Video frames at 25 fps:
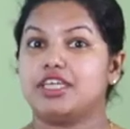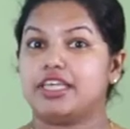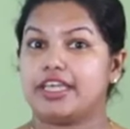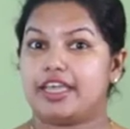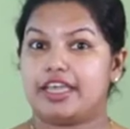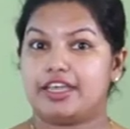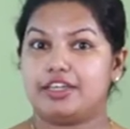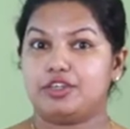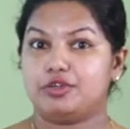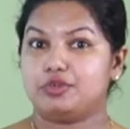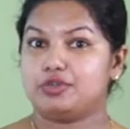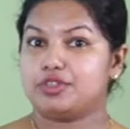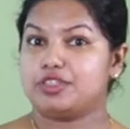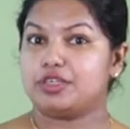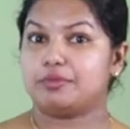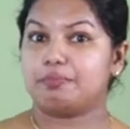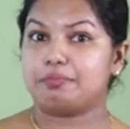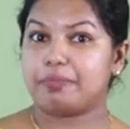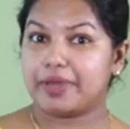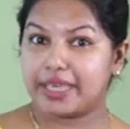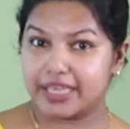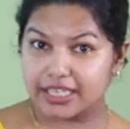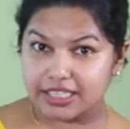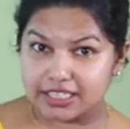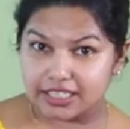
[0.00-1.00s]
can use a
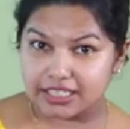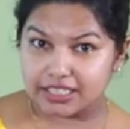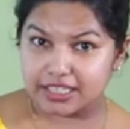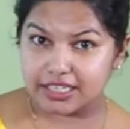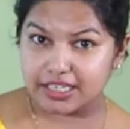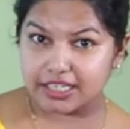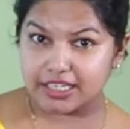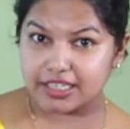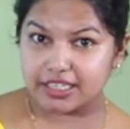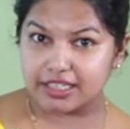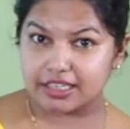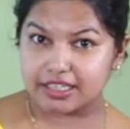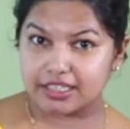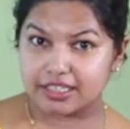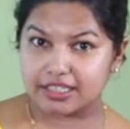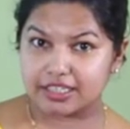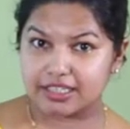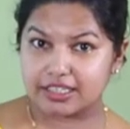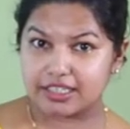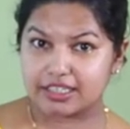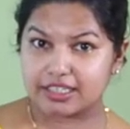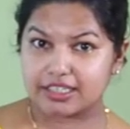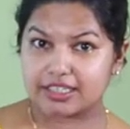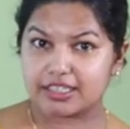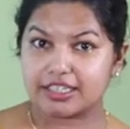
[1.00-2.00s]
pencil.
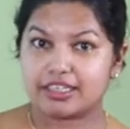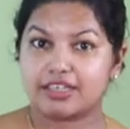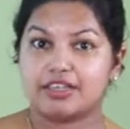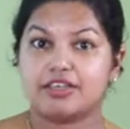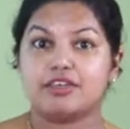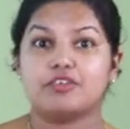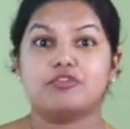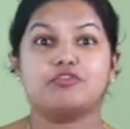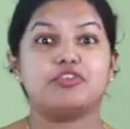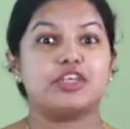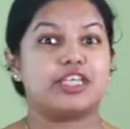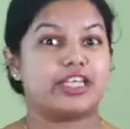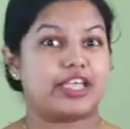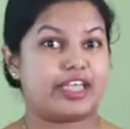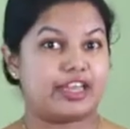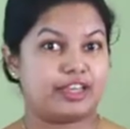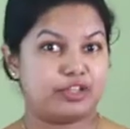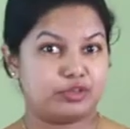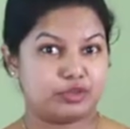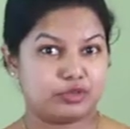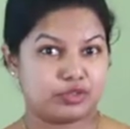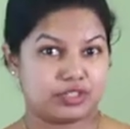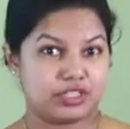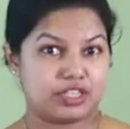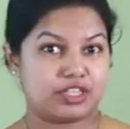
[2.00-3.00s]
We can
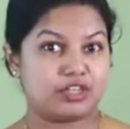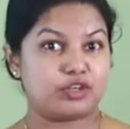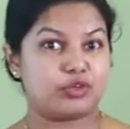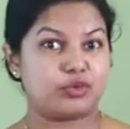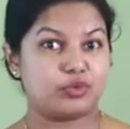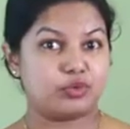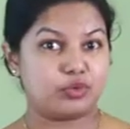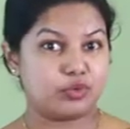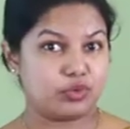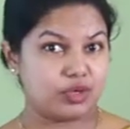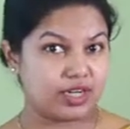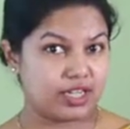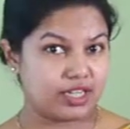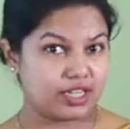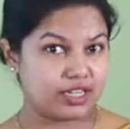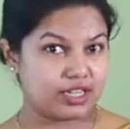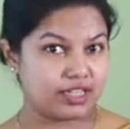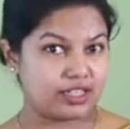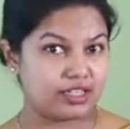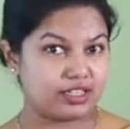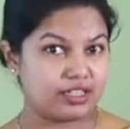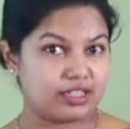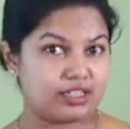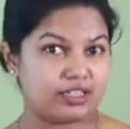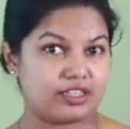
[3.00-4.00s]
use a
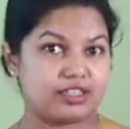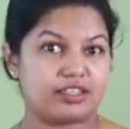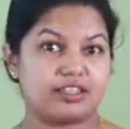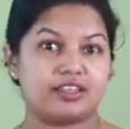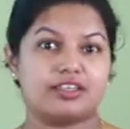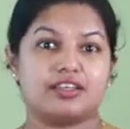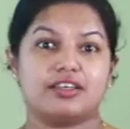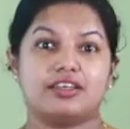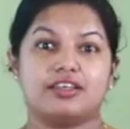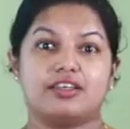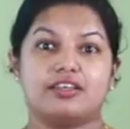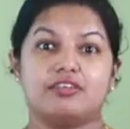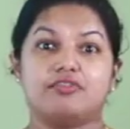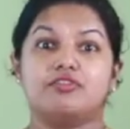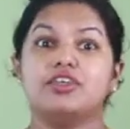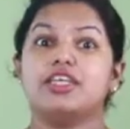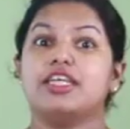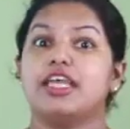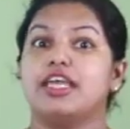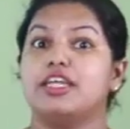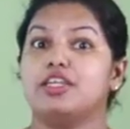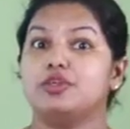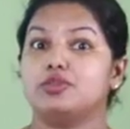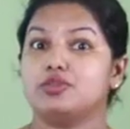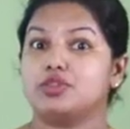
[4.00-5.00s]
ruler, we
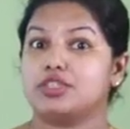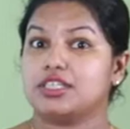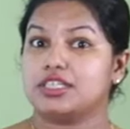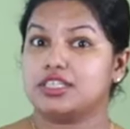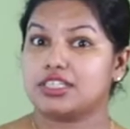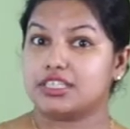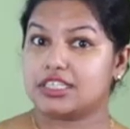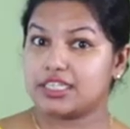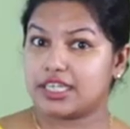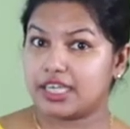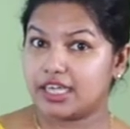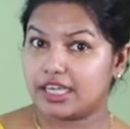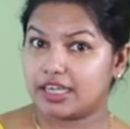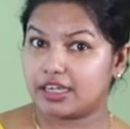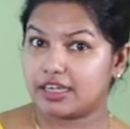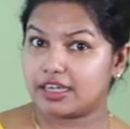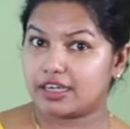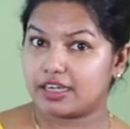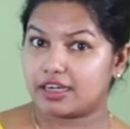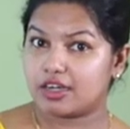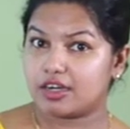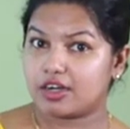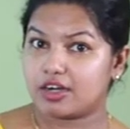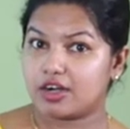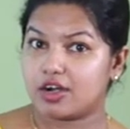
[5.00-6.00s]
can use a stick
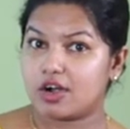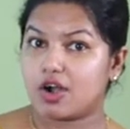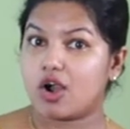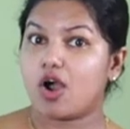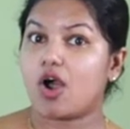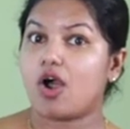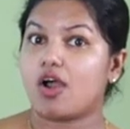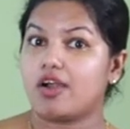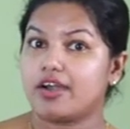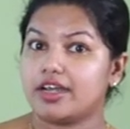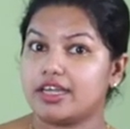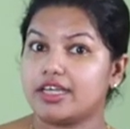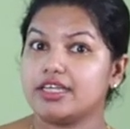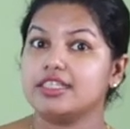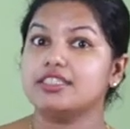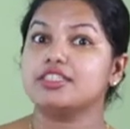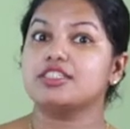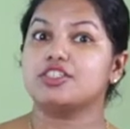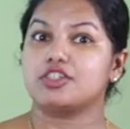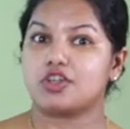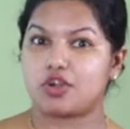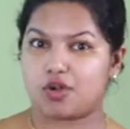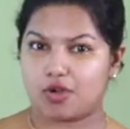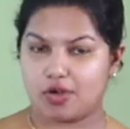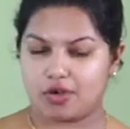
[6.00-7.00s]
or a
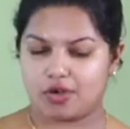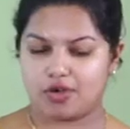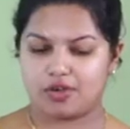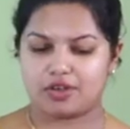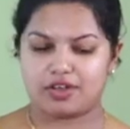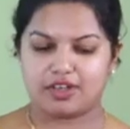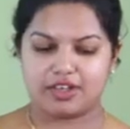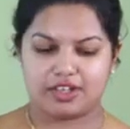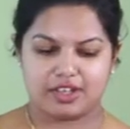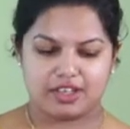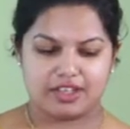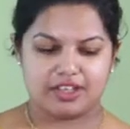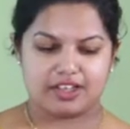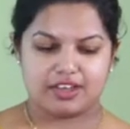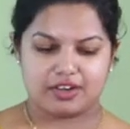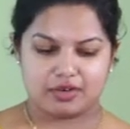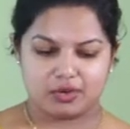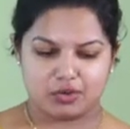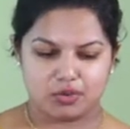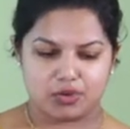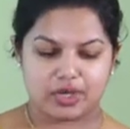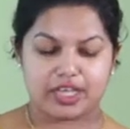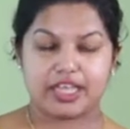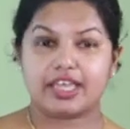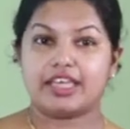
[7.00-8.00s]
straw.
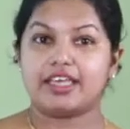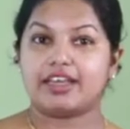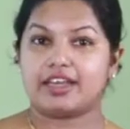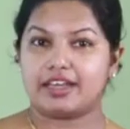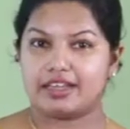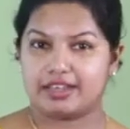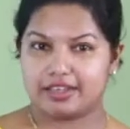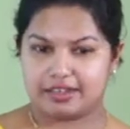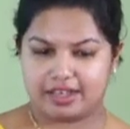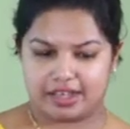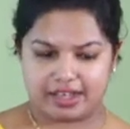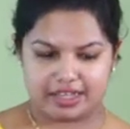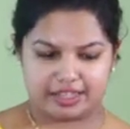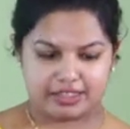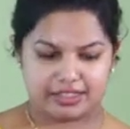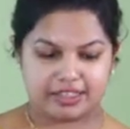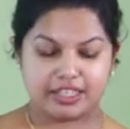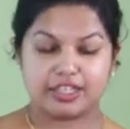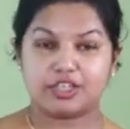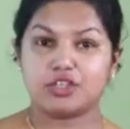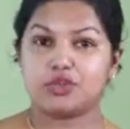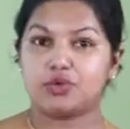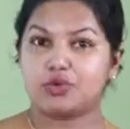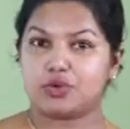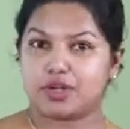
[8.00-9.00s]
Okay, I
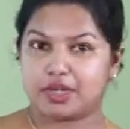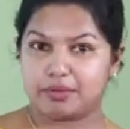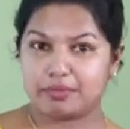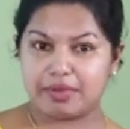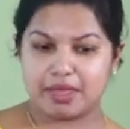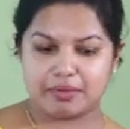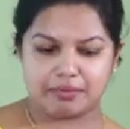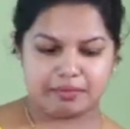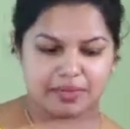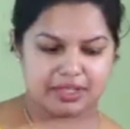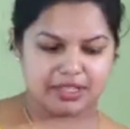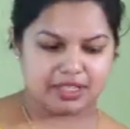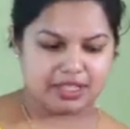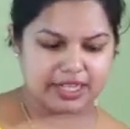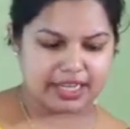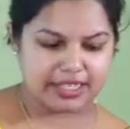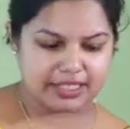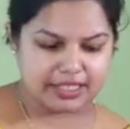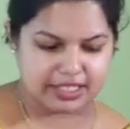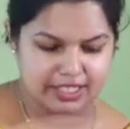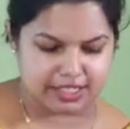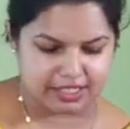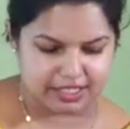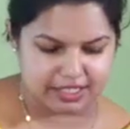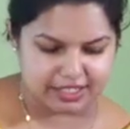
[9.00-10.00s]
think you remember the
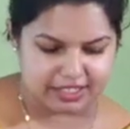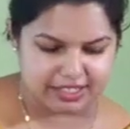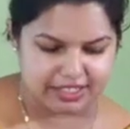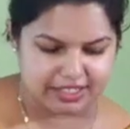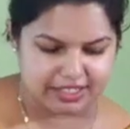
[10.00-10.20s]
lesson